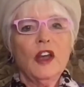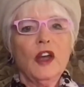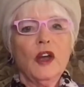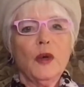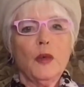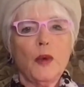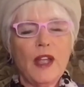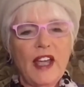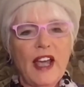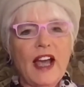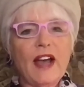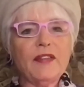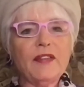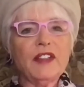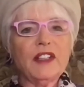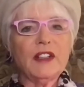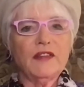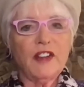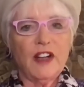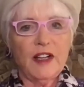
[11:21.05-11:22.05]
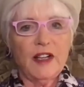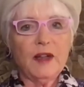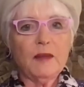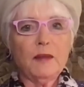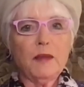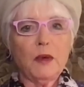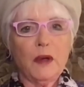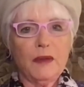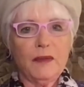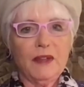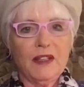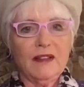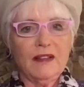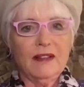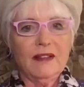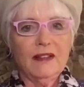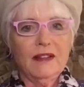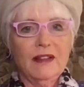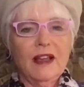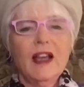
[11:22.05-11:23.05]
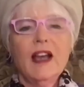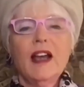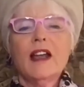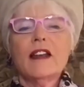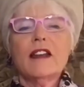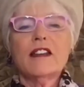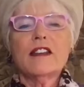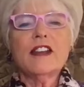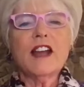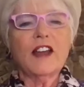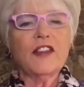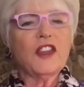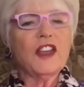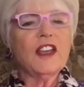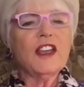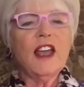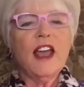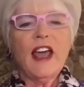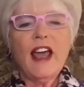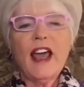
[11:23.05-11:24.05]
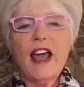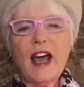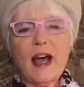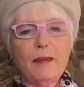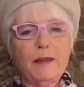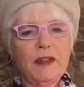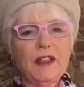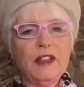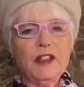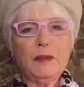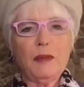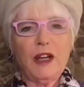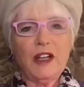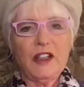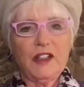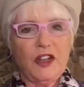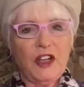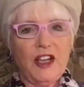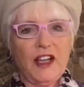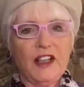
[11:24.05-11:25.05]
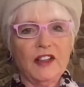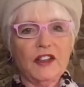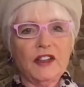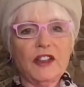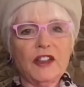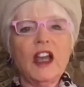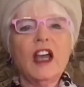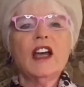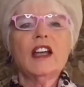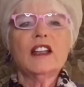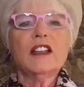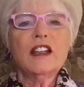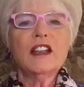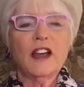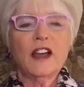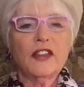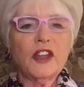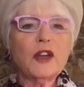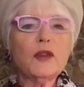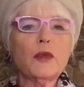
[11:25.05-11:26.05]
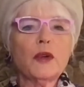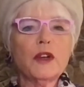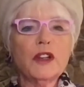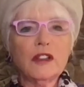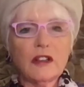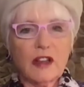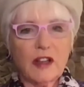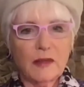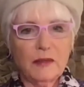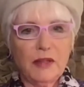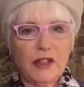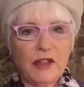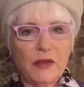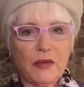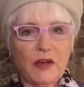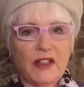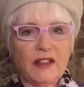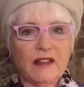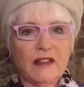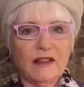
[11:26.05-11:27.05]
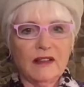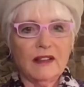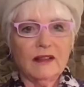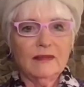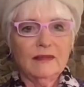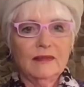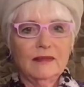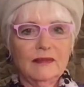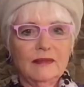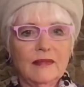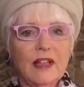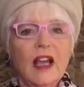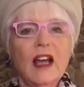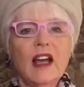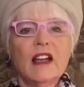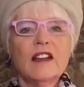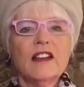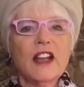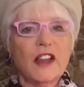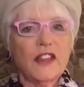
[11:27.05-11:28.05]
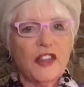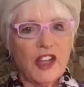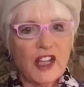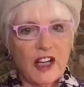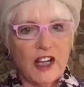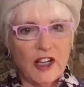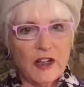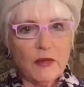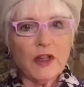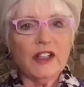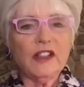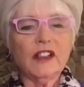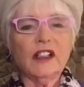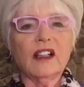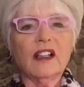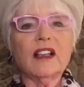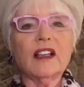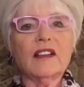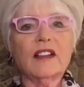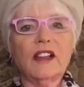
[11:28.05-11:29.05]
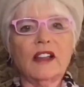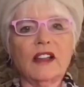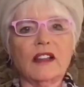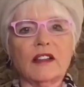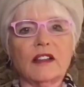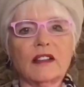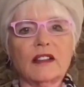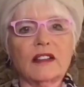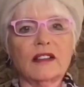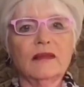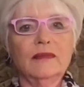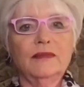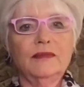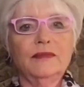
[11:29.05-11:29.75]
we have a divine appointment. Nothing happens by chance. Nothing real can be threatened. Nothing unreal exists.